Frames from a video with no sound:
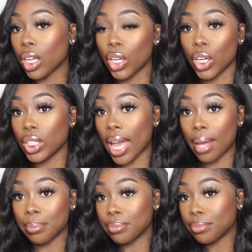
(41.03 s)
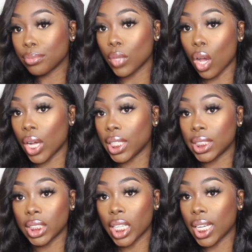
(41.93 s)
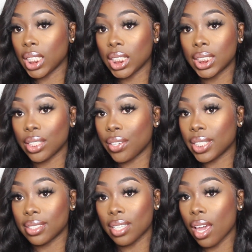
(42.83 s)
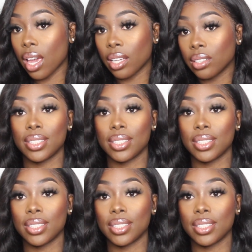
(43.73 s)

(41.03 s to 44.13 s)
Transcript: your glam on any serious day.